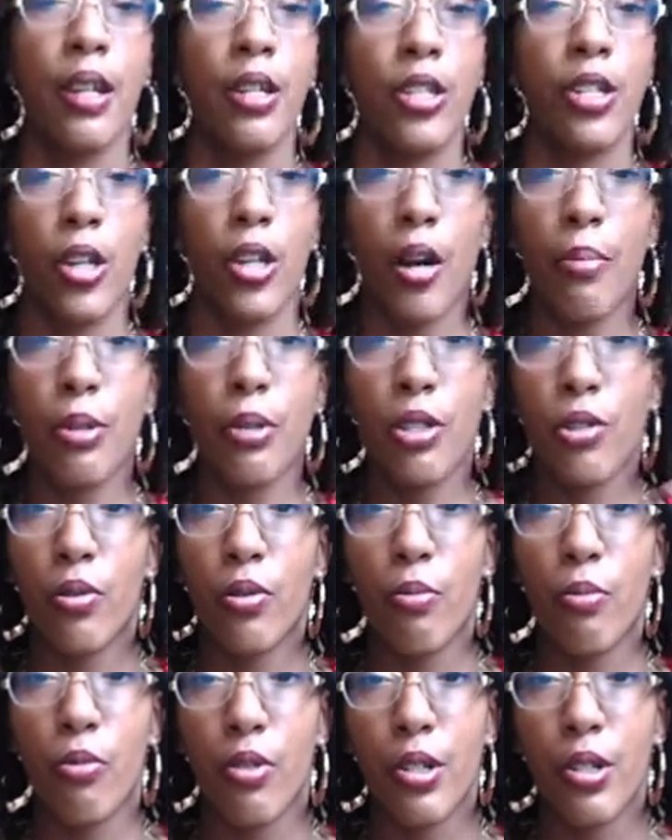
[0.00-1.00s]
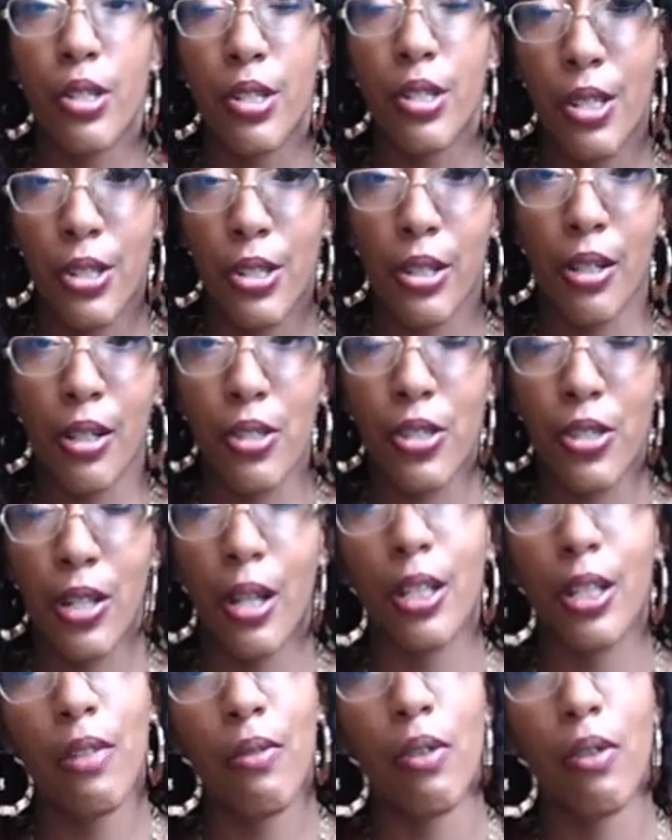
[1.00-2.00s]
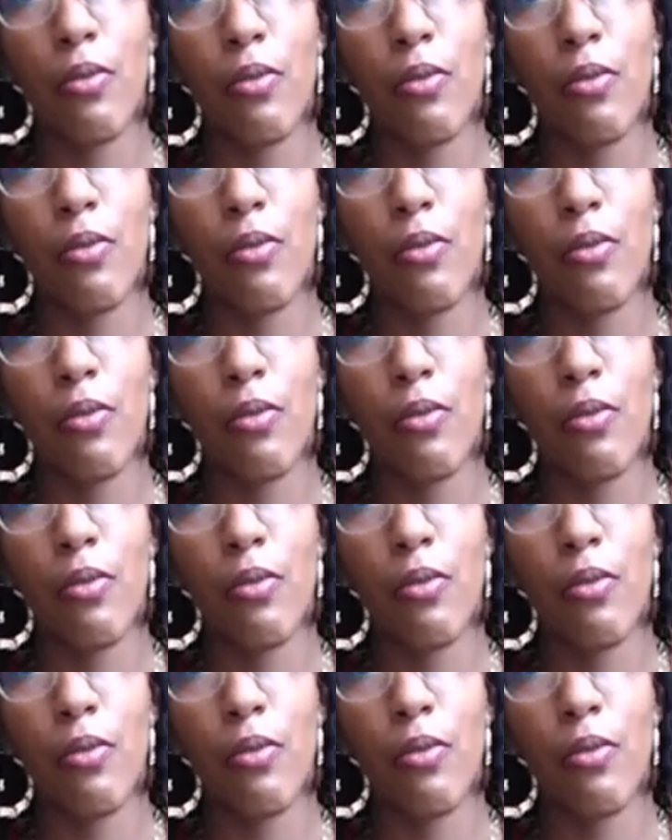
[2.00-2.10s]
so I'll be doing more detailed scientific